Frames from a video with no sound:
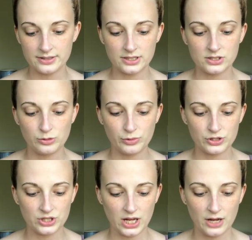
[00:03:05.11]
it's the Super
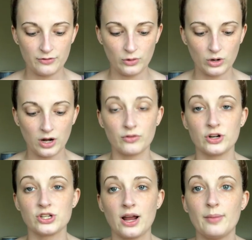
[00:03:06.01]
Stay Full
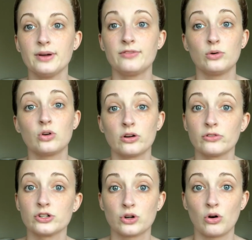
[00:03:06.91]
Coverage, and I'm a full
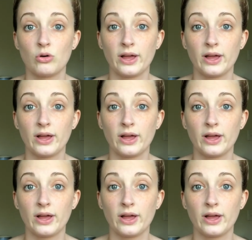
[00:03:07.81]
coverage girl.